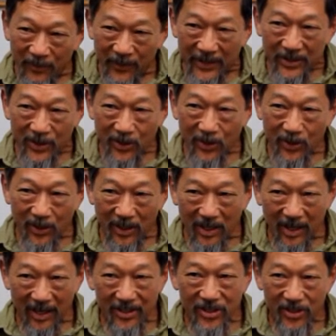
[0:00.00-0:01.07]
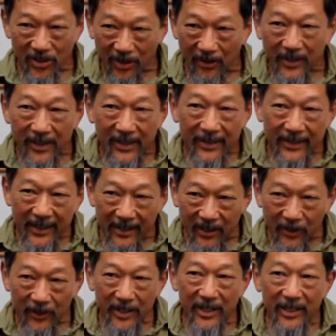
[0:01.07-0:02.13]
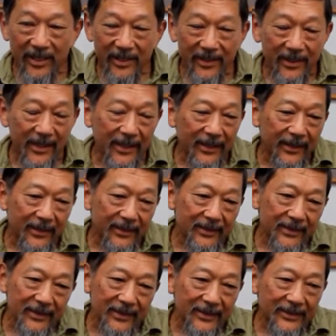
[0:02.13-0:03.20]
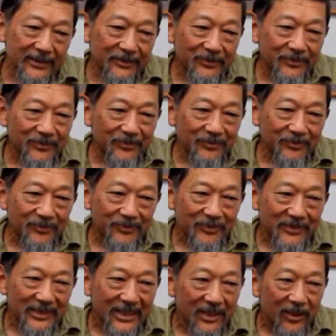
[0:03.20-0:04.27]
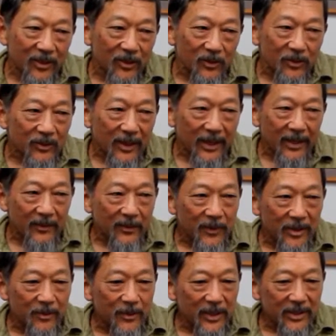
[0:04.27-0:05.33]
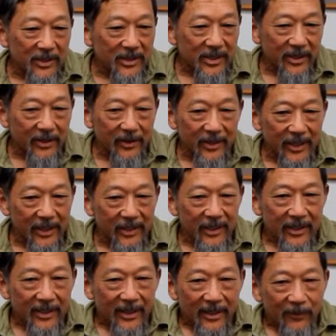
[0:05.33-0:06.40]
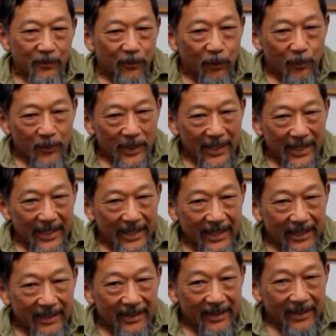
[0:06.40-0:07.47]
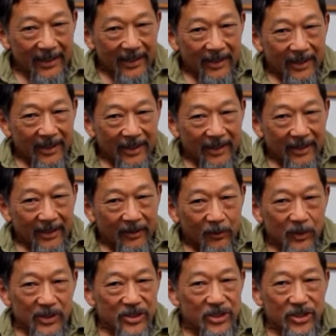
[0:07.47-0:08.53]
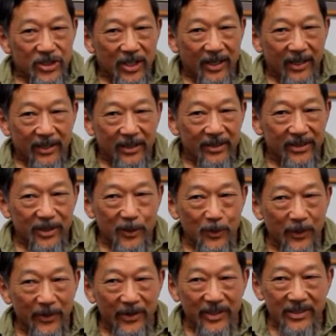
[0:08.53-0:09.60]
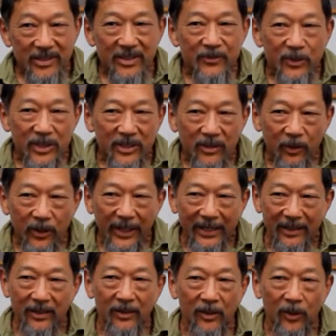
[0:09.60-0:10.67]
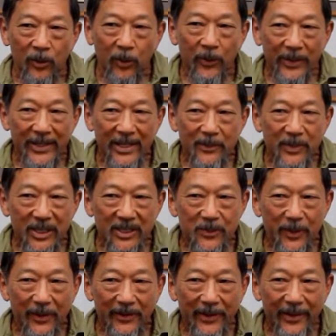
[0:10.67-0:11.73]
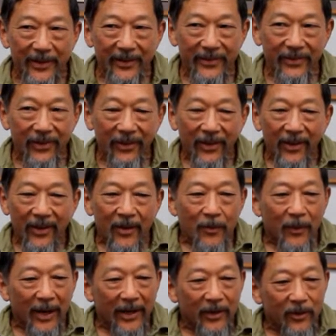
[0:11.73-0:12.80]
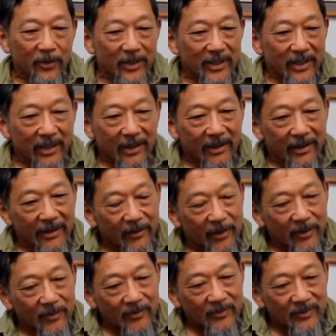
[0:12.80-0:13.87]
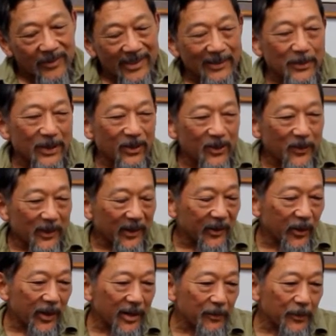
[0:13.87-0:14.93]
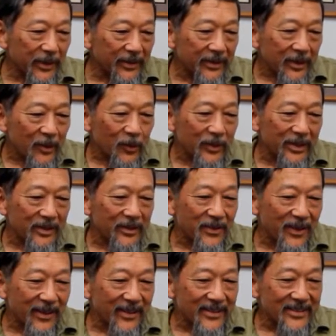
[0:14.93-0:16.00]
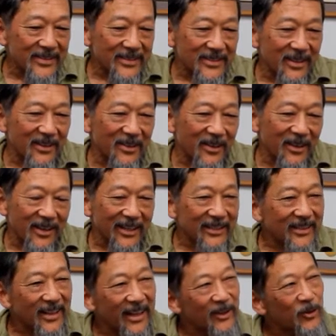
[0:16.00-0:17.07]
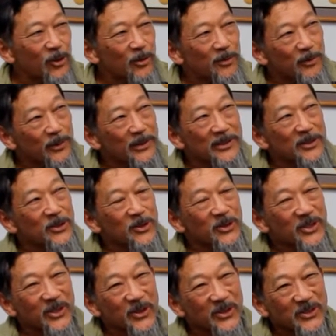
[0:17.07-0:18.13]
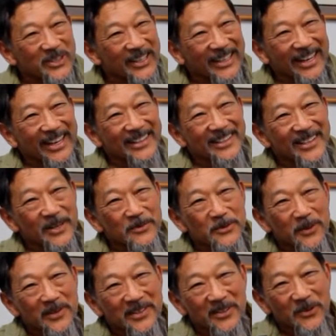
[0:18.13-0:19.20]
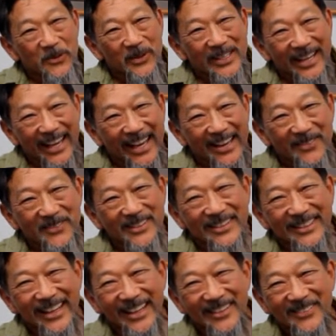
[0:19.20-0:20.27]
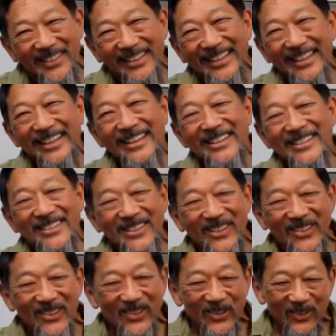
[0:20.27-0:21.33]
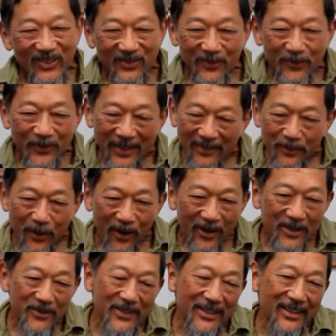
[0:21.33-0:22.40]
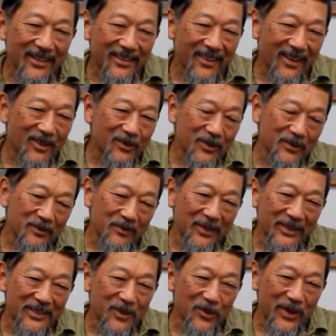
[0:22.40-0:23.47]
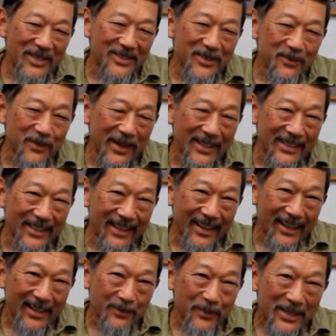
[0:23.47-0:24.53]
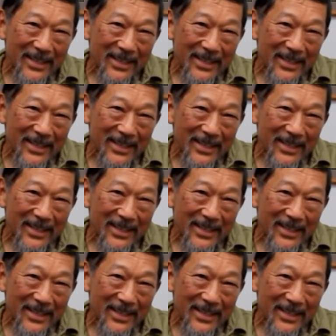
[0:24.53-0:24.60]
Ventura, Oxnard, that area, and you know, the military for me was a good experience. It was a great growing up experience. Not my only regret, but one of the things is I thought I grew up within 2 years, and I ended up spending 3.5 in the Navy. So a part of it I thought was a waste of my time.